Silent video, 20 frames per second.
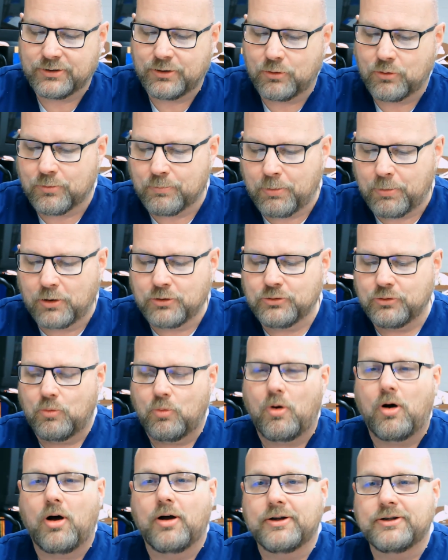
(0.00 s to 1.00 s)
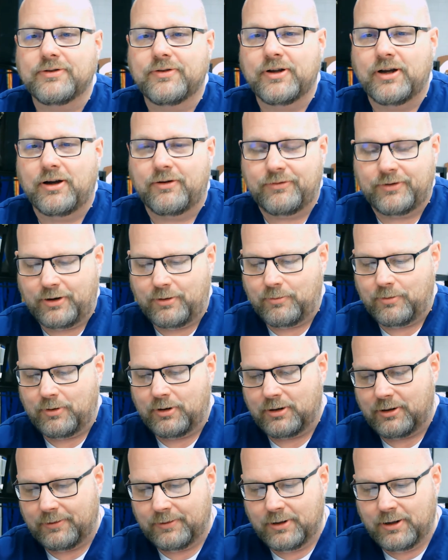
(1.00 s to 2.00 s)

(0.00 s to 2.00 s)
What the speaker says: So personal qualities of healthcare work.